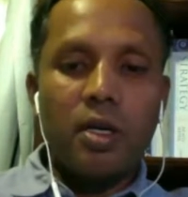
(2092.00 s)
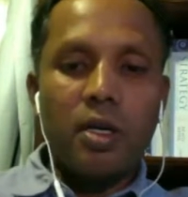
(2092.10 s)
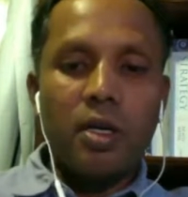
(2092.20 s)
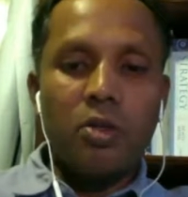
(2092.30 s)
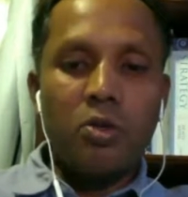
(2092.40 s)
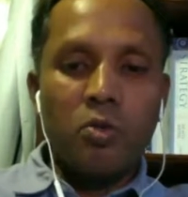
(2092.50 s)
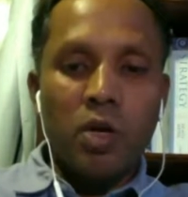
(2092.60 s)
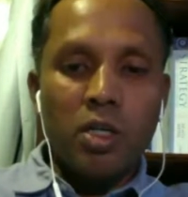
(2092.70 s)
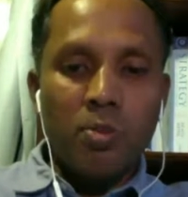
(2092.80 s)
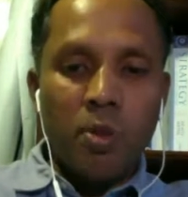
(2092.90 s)
You want to be
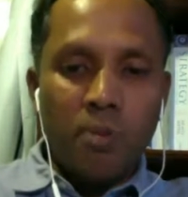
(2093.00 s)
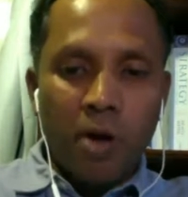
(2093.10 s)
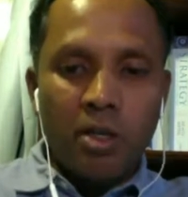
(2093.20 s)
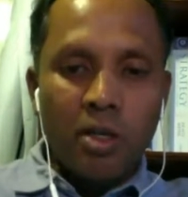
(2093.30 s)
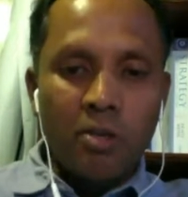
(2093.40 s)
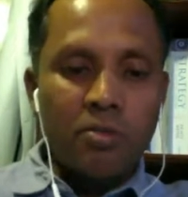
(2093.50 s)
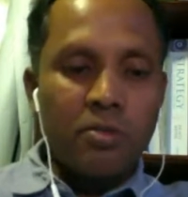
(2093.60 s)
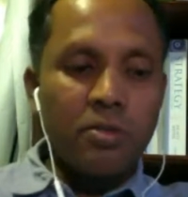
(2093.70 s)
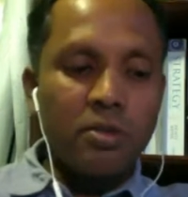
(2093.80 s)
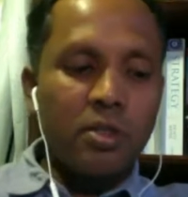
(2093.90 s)
part of
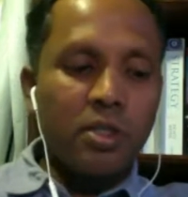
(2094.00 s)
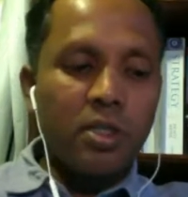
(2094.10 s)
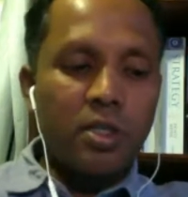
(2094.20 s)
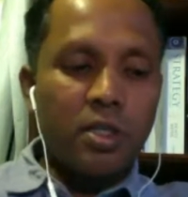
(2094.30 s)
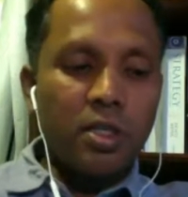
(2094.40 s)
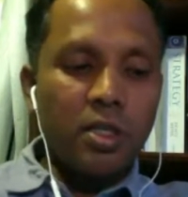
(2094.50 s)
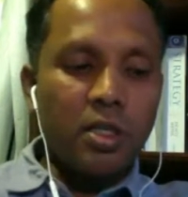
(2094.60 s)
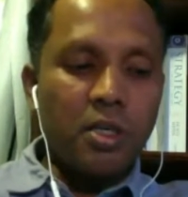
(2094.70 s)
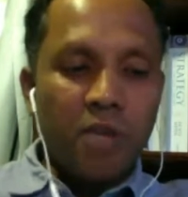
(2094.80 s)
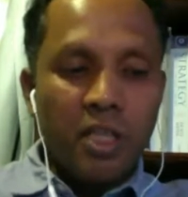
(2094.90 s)
giving
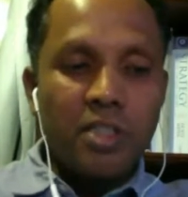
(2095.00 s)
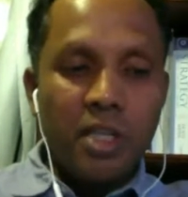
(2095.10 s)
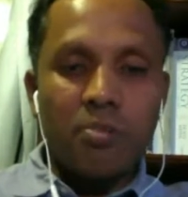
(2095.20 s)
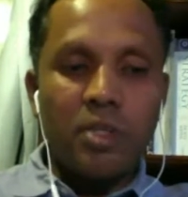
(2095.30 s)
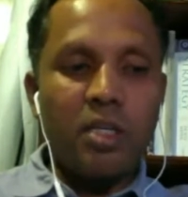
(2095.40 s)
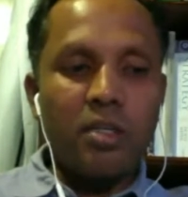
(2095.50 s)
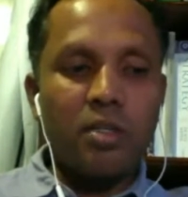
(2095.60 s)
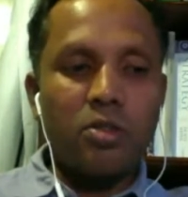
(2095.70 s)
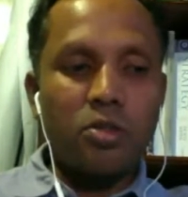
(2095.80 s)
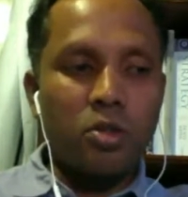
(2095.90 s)
something so that
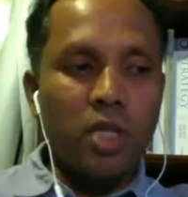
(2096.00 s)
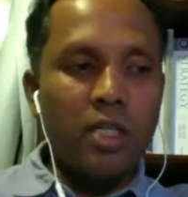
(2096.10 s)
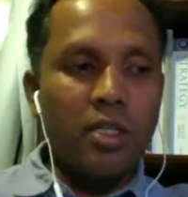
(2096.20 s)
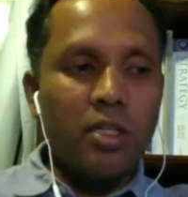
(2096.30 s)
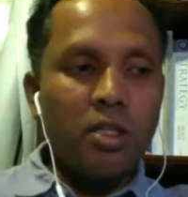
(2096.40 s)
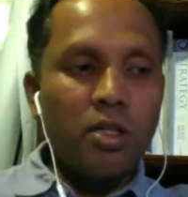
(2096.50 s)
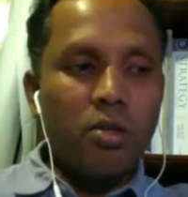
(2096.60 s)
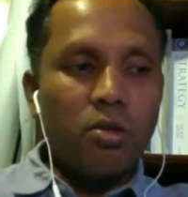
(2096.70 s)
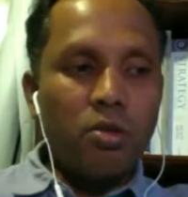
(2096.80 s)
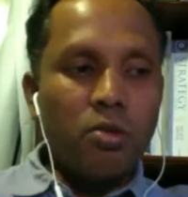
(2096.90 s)
you will
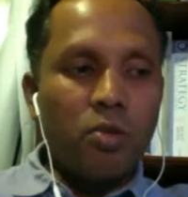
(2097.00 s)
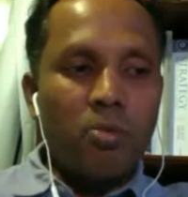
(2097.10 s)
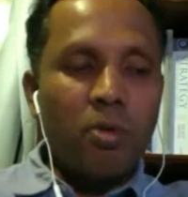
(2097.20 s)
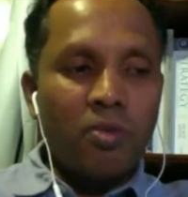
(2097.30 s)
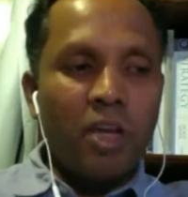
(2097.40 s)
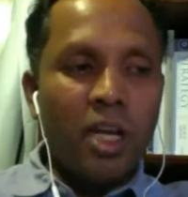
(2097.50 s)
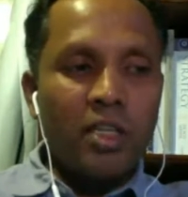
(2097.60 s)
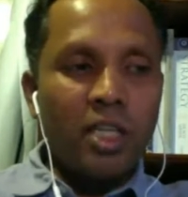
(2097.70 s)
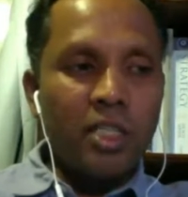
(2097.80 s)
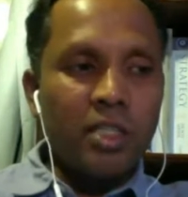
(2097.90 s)
be feeling that
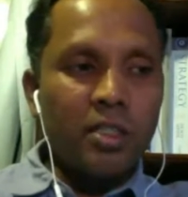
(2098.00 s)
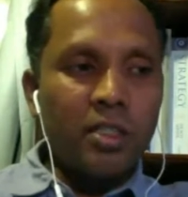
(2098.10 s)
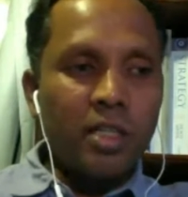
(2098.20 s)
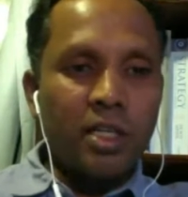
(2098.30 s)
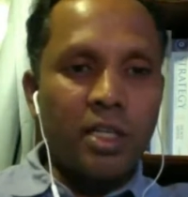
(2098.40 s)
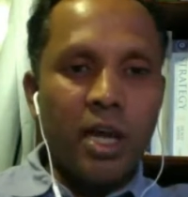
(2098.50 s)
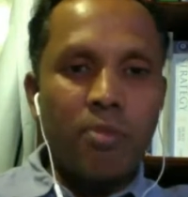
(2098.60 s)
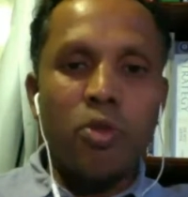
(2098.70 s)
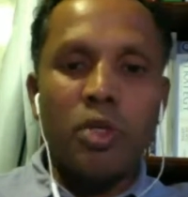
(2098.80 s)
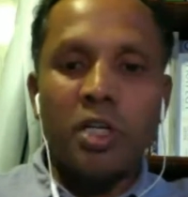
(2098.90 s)
I'm doing
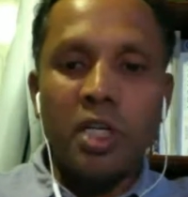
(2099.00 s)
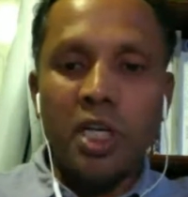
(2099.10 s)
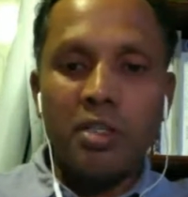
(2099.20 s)
great.